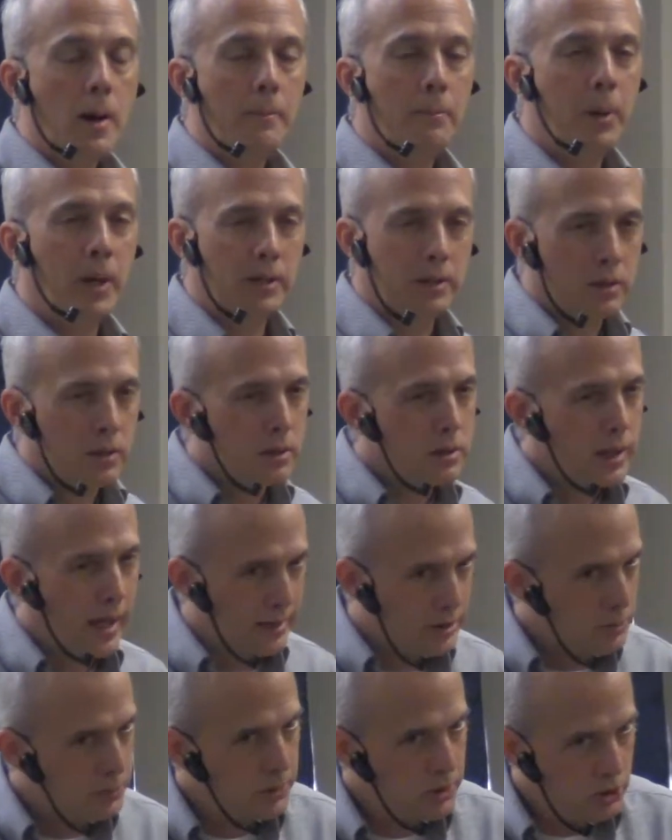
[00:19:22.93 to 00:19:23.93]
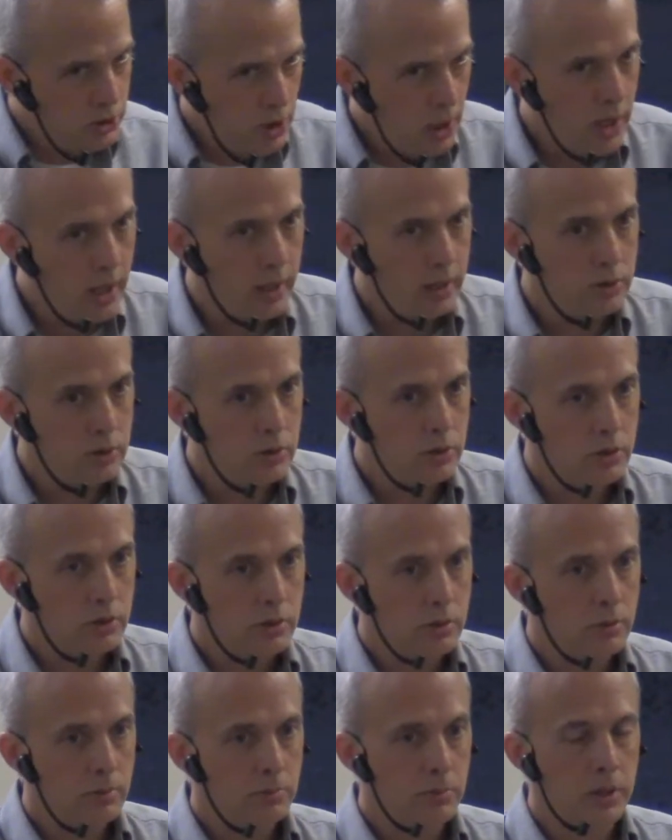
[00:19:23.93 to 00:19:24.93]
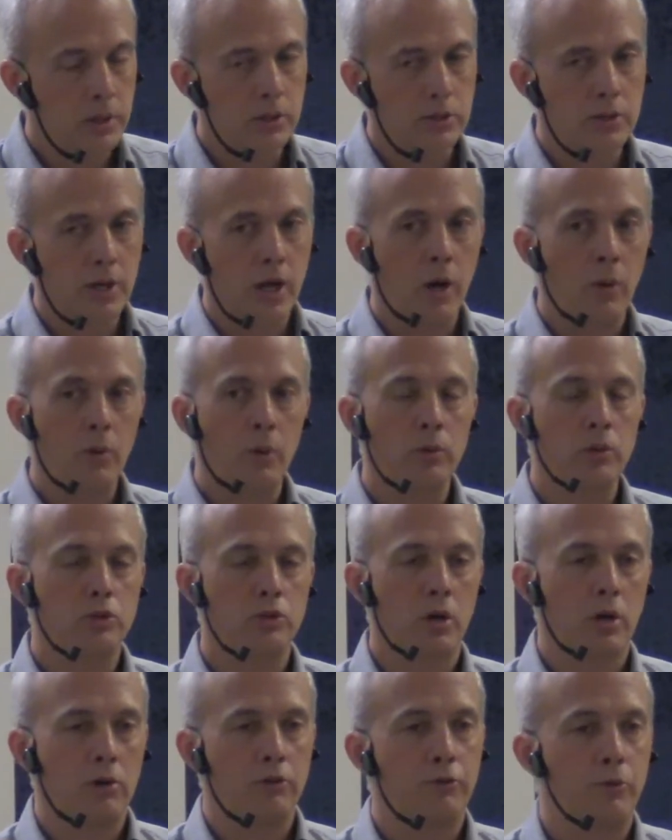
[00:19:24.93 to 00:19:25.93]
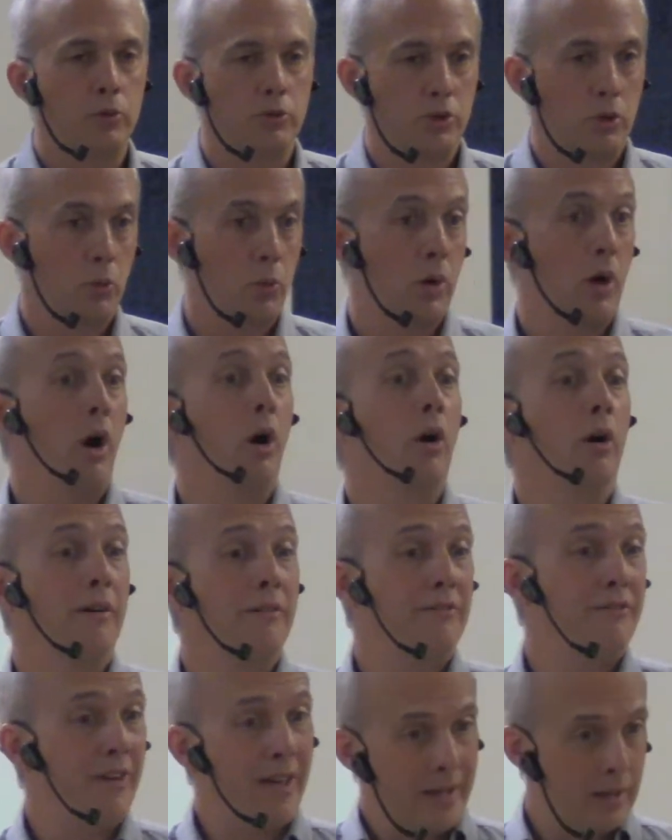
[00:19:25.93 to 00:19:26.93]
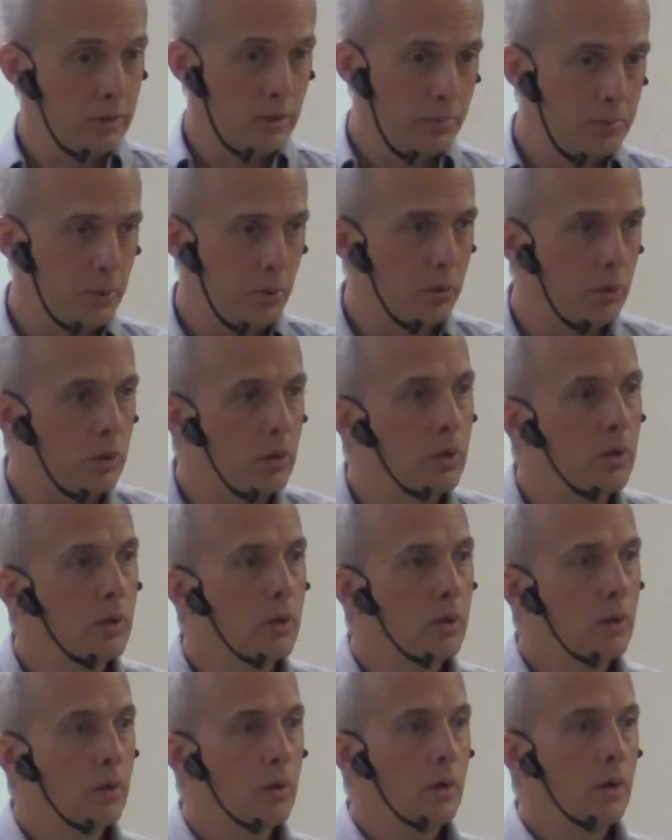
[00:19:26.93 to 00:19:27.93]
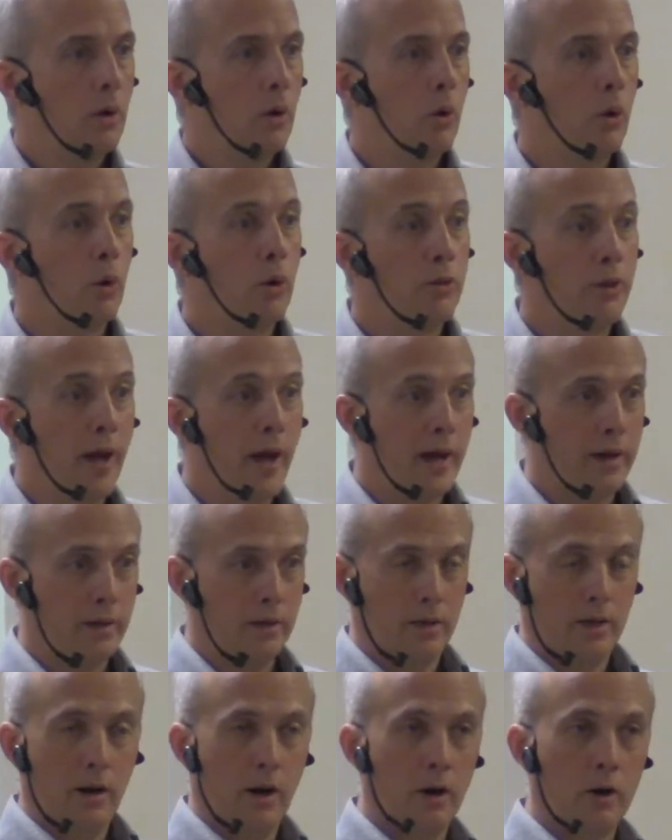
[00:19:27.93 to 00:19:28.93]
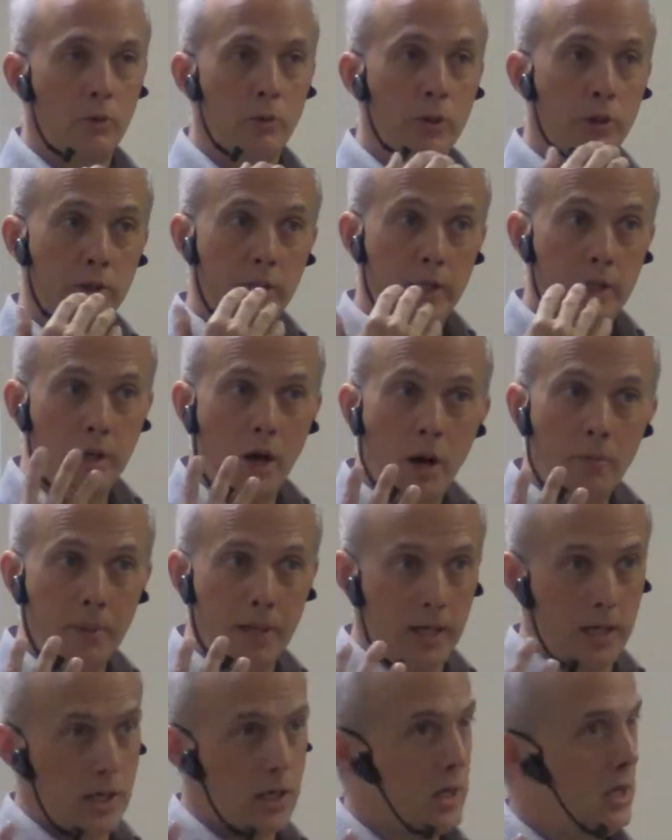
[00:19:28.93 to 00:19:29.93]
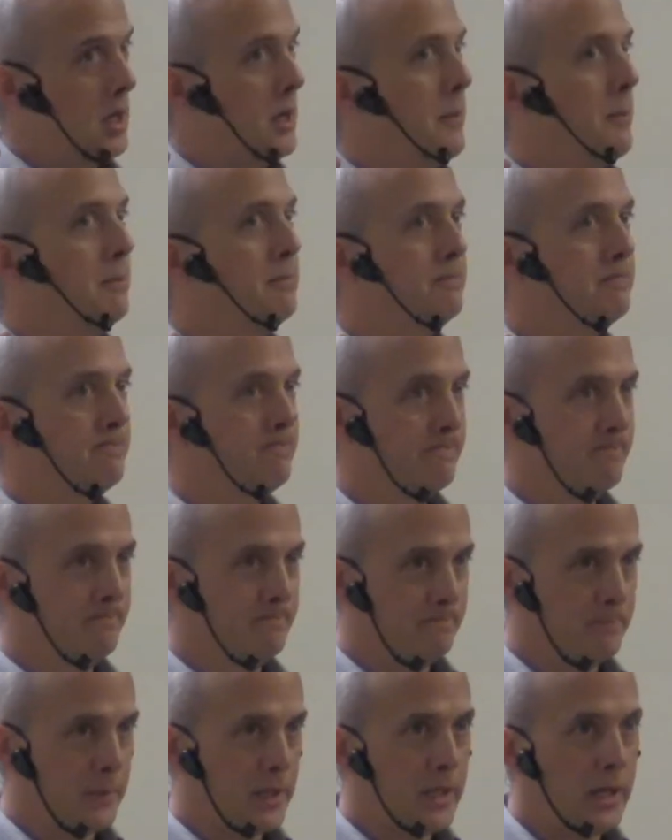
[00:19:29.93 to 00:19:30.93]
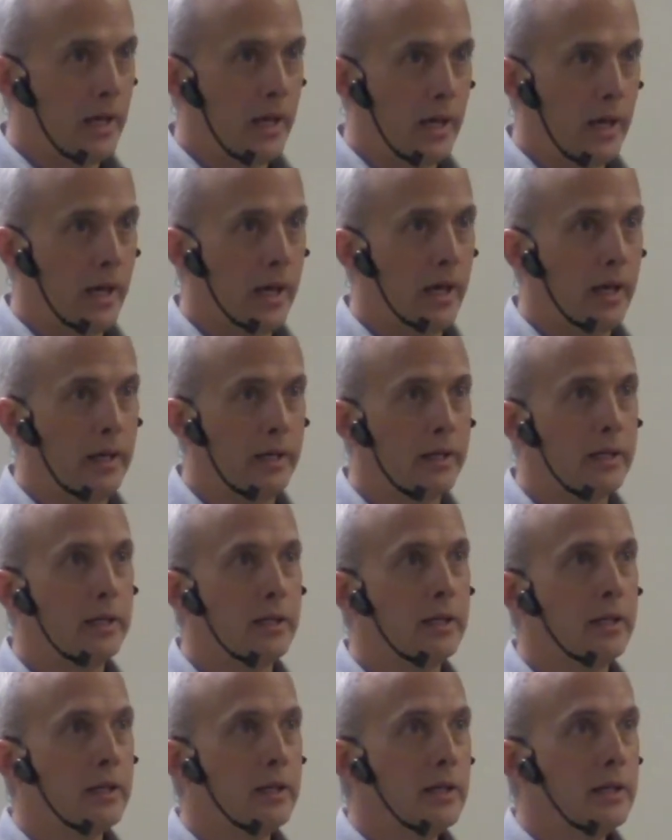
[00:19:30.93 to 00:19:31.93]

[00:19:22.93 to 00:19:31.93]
But that's been changed because now we only draw to foods that are available or that are really yummy. Cake.